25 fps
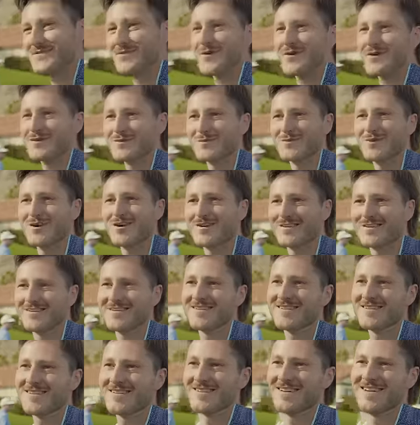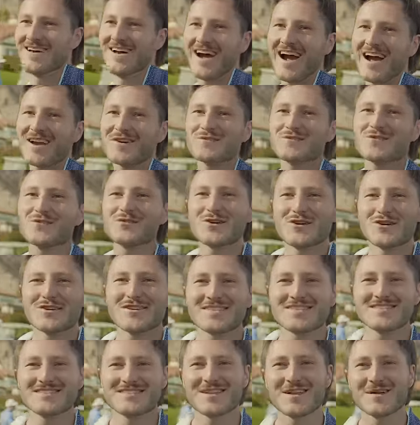fun, bro. I don't do good at
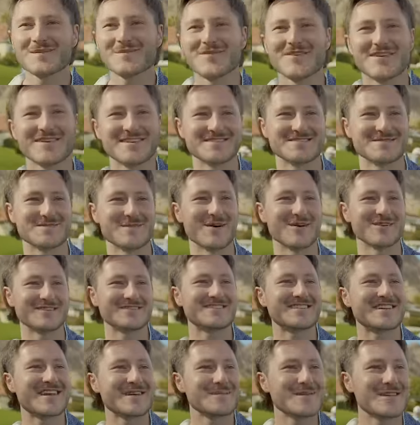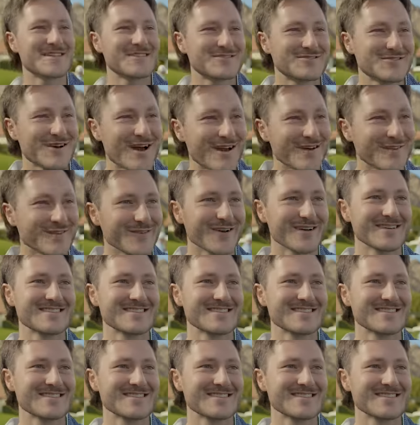these club fittings, bro. Cause you give me the driver,